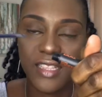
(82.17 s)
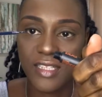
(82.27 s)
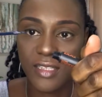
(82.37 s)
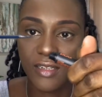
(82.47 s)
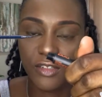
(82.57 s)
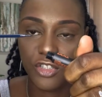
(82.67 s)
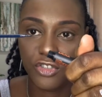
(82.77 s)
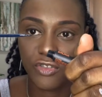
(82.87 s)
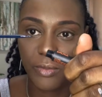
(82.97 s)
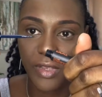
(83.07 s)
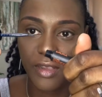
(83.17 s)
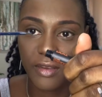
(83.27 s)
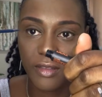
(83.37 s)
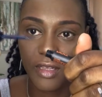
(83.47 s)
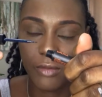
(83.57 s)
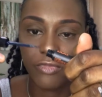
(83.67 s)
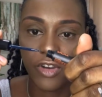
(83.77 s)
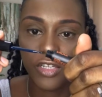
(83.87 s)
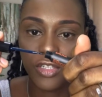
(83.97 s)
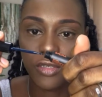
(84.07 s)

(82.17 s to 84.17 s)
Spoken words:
this little strip here with a brush.